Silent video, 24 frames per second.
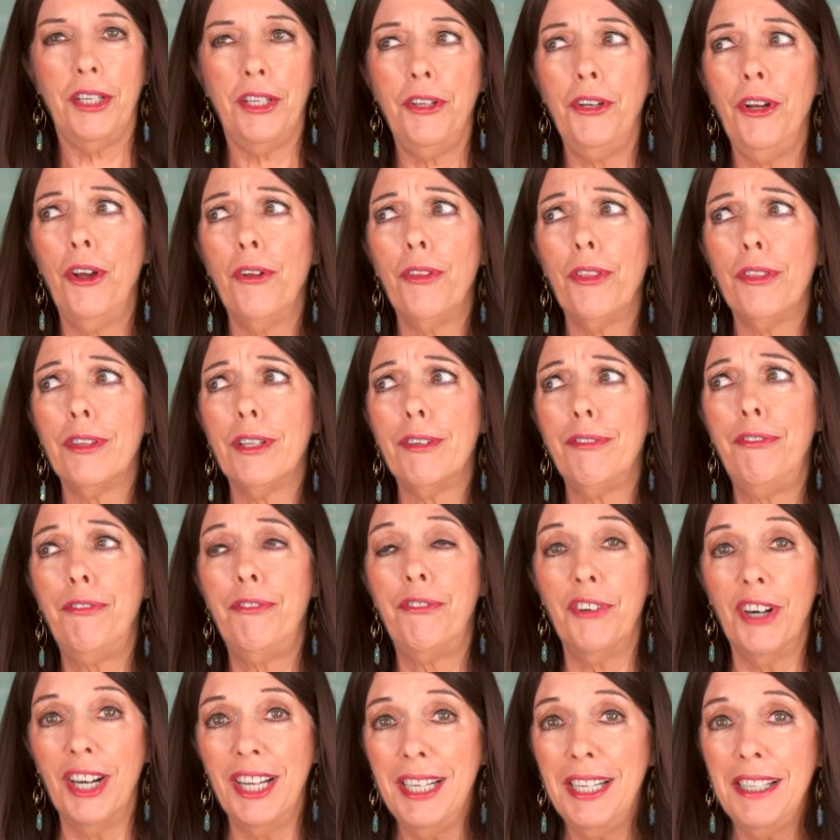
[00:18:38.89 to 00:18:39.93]
The
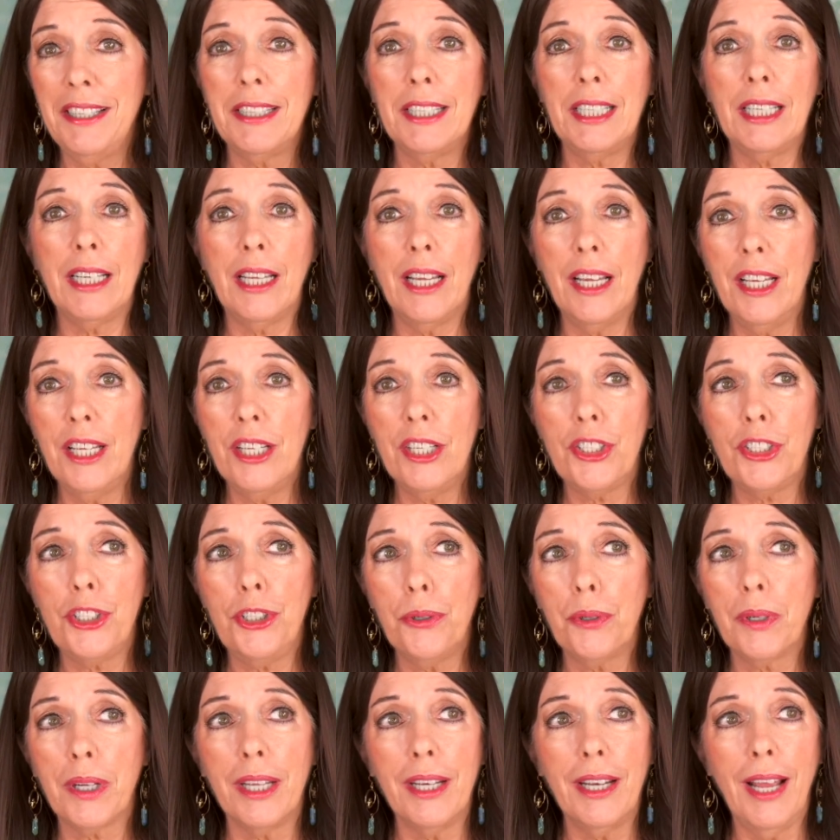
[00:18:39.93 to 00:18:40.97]
funny thing is
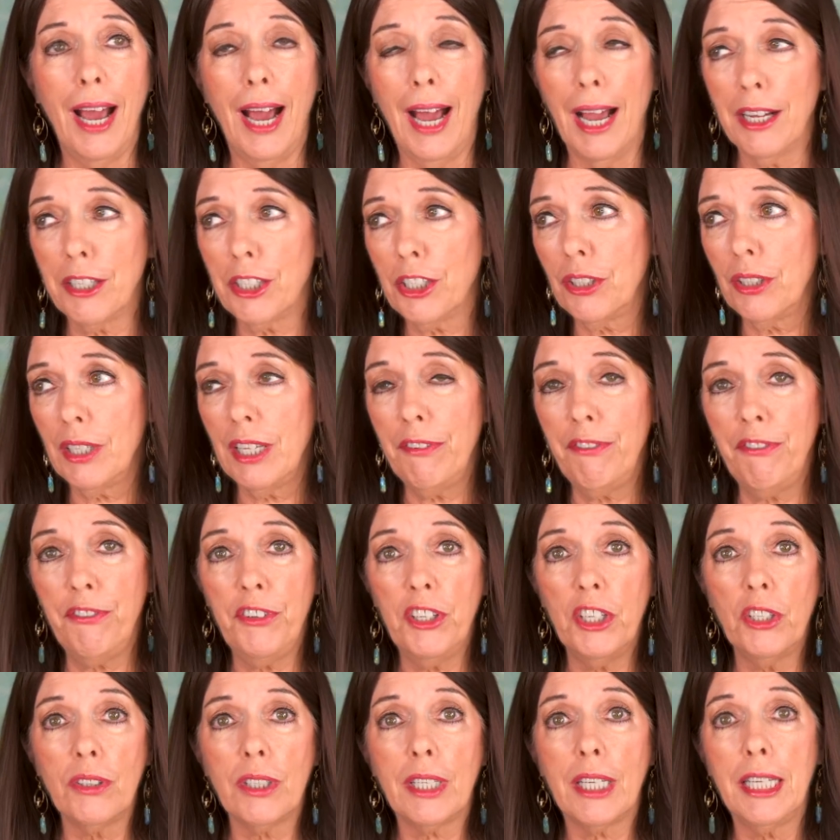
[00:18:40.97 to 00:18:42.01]
you can actually
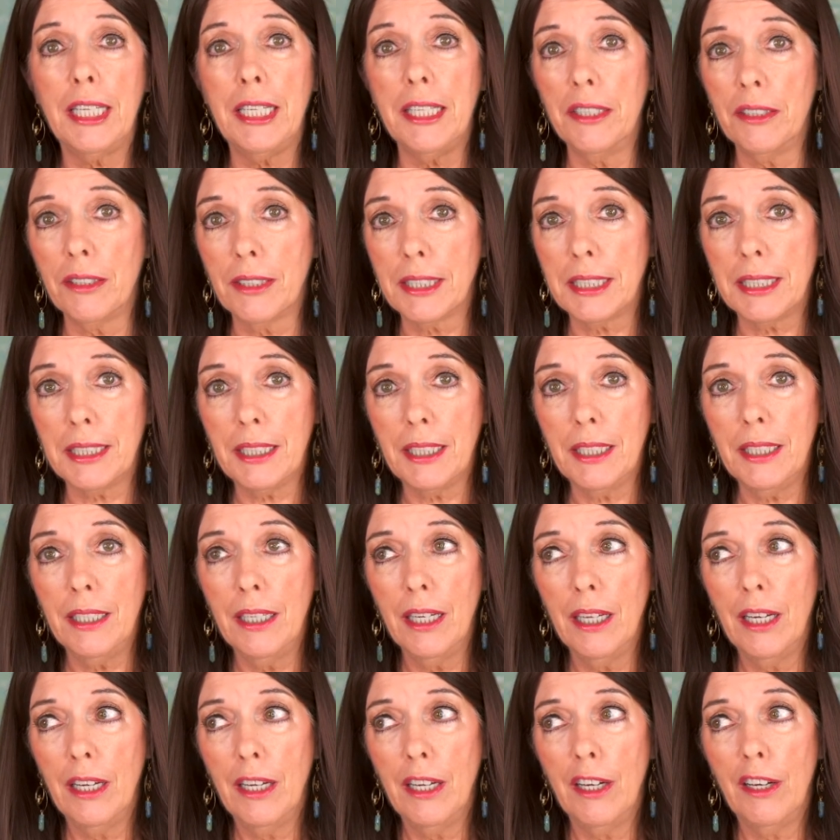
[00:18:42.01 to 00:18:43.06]
feel guilty
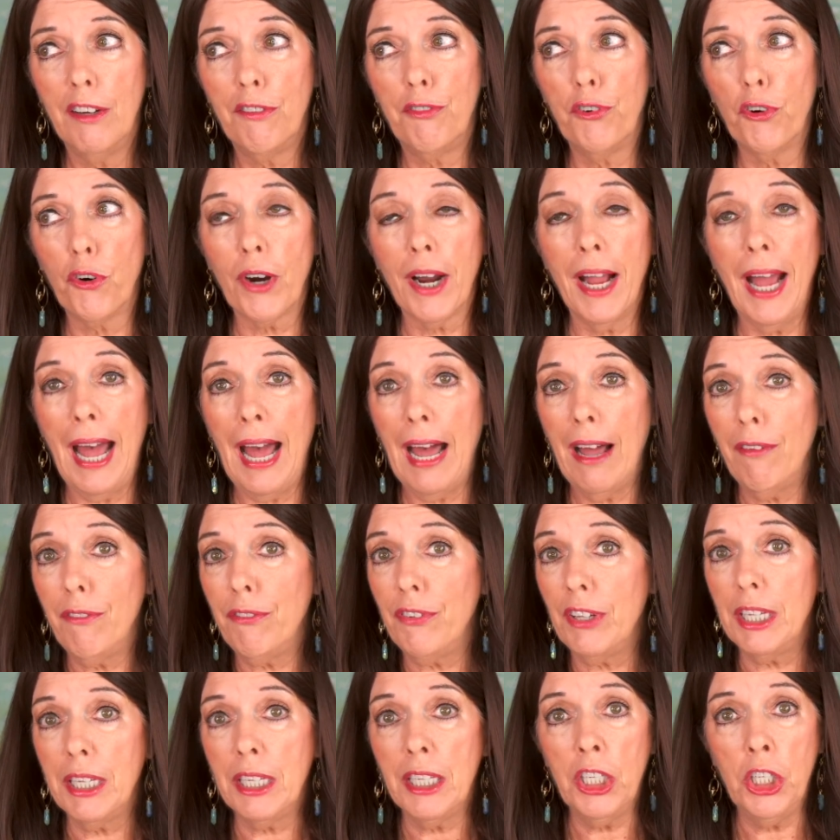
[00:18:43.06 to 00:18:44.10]
for
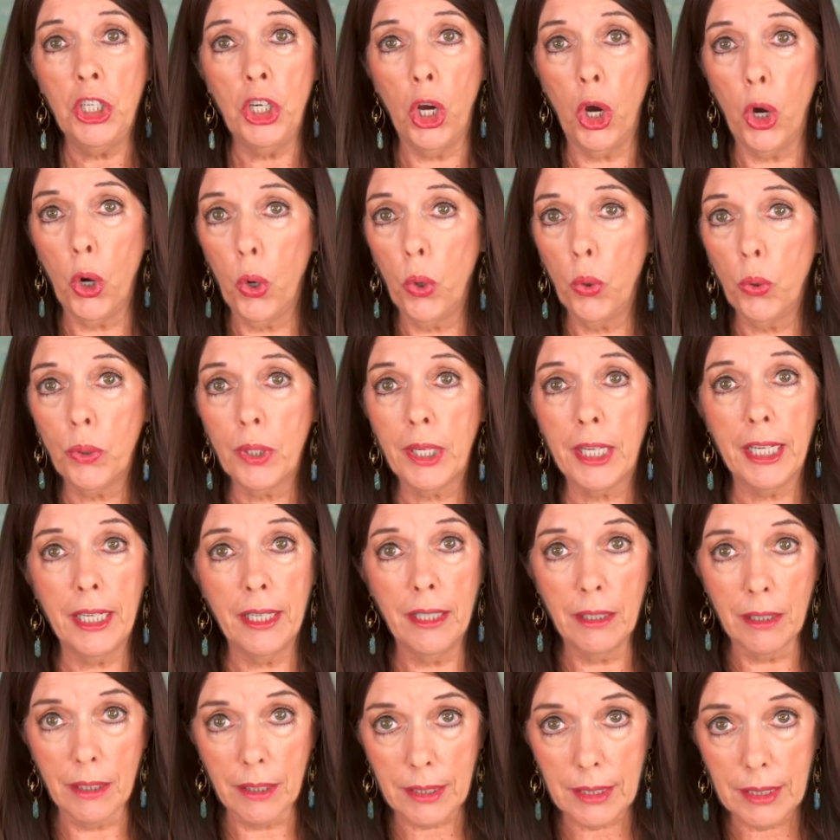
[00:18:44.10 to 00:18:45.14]
having no
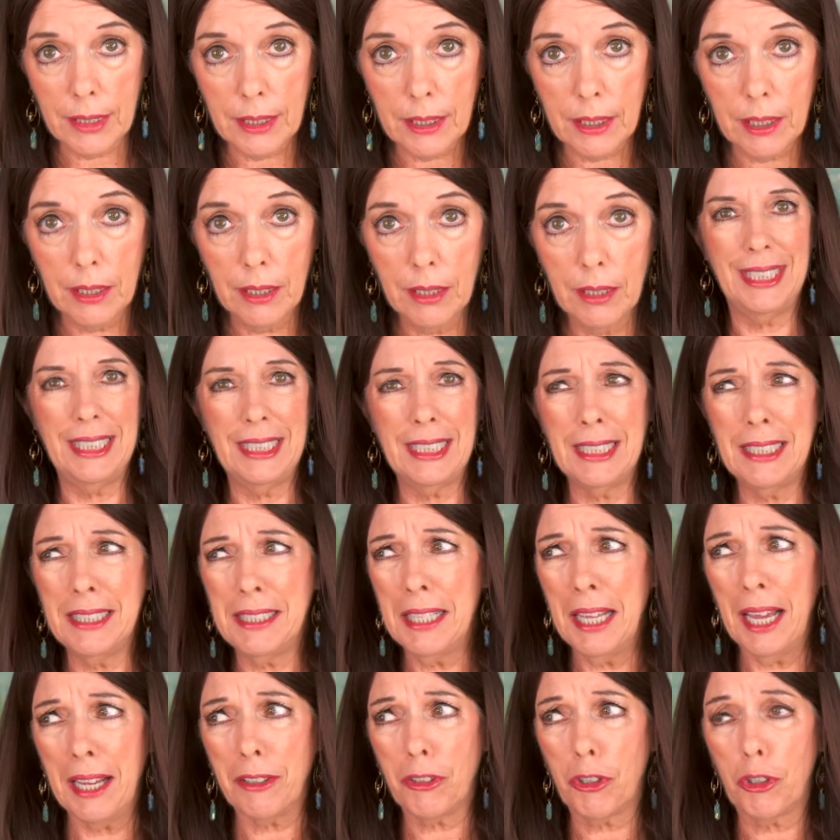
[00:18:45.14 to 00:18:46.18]
guilt. Isn't
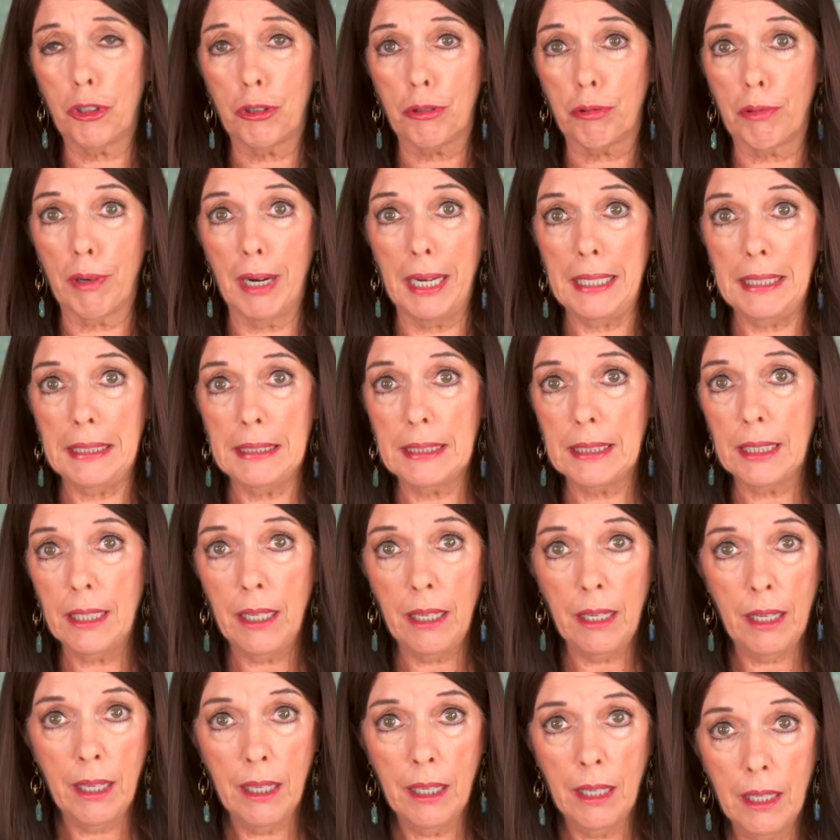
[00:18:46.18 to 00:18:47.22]
that
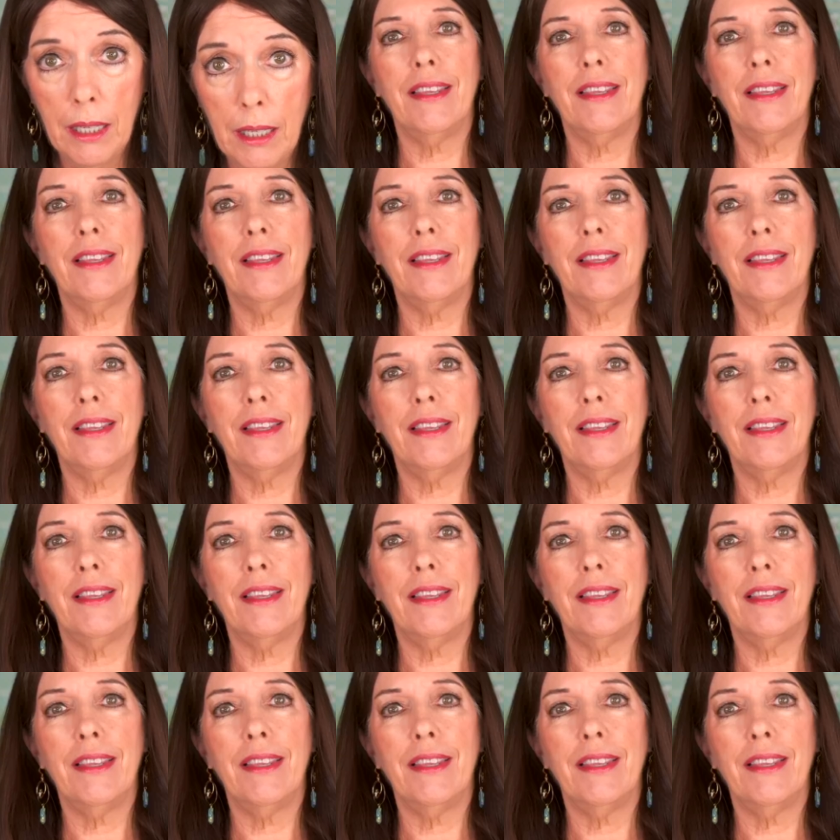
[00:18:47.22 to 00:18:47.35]
crazy?